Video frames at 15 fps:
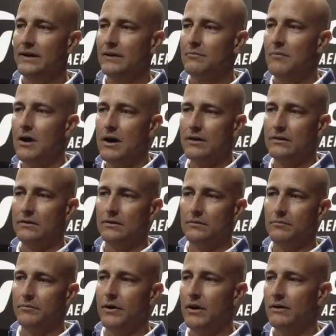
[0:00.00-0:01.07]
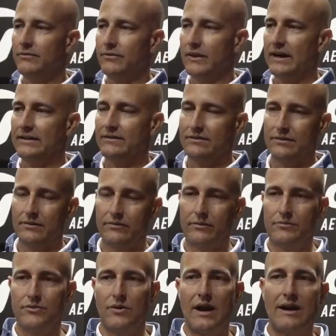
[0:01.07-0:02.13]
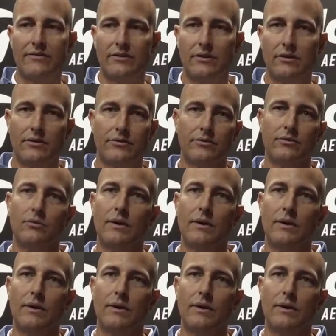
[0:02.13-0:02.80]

We can model ball flights from driver through